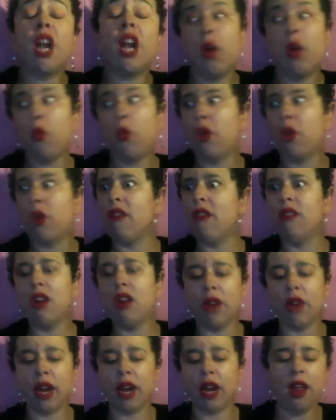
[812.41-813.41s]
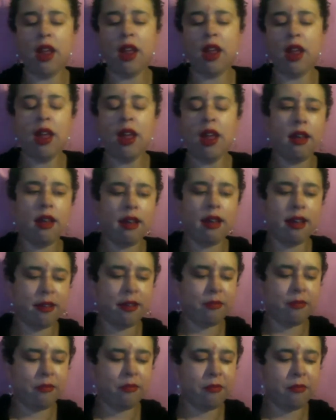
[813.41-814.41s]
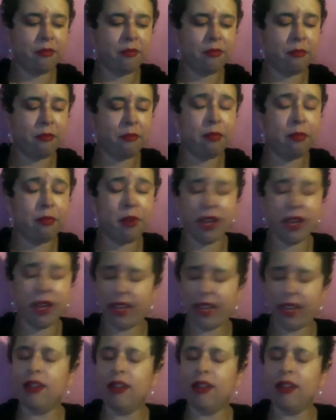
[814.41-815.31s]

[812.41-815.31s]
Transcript: We're outgoing. But